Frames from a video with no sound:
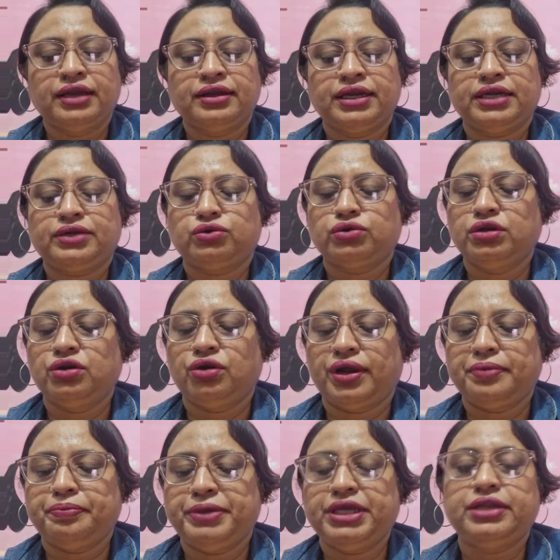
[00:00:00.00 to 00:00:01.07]
that could
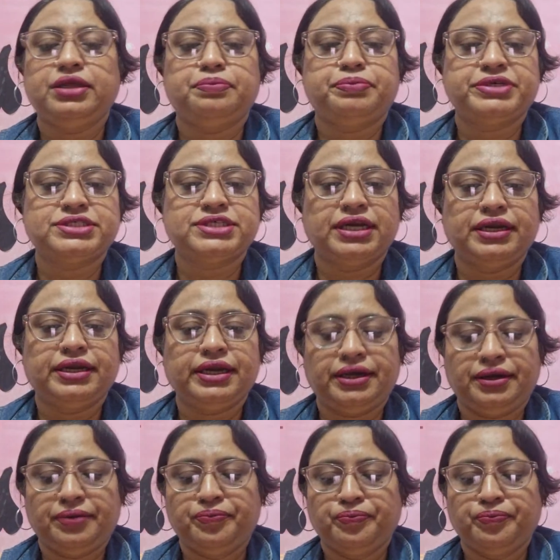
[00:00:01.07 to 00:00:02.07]
not be represented.